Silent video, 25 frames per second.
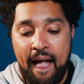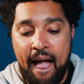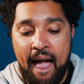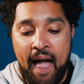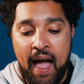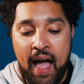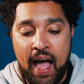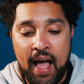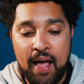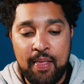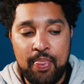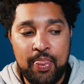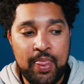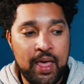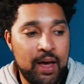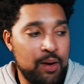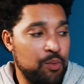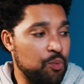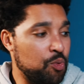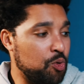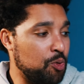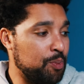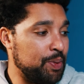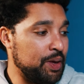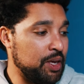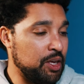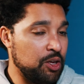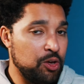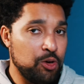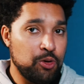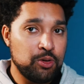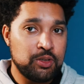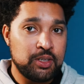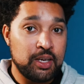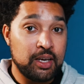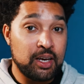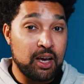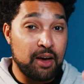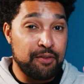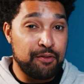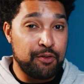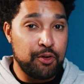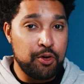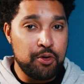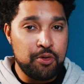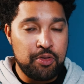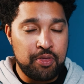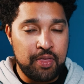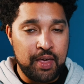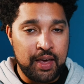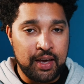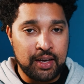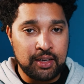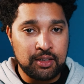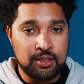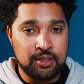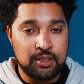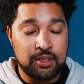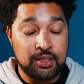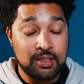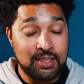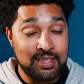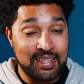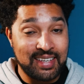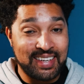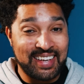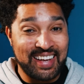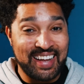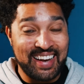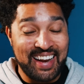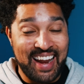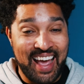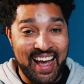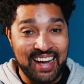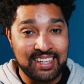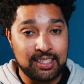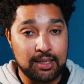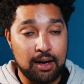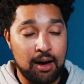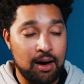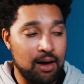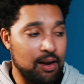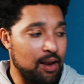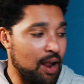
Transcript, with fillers: and then we'll be using a few things to connect our